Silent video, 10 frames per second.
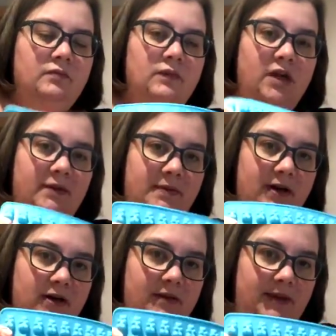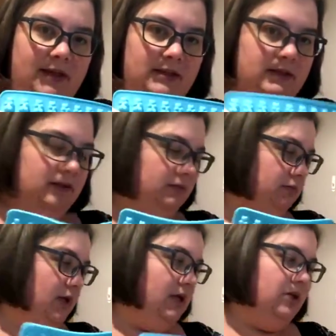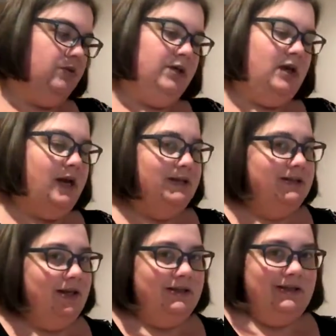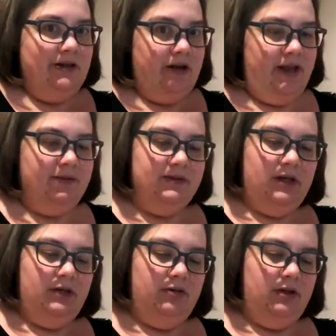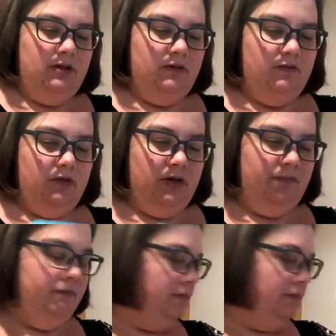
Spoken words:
gummy bear gummies, and you can, I just got these on Amazon, you can look for them.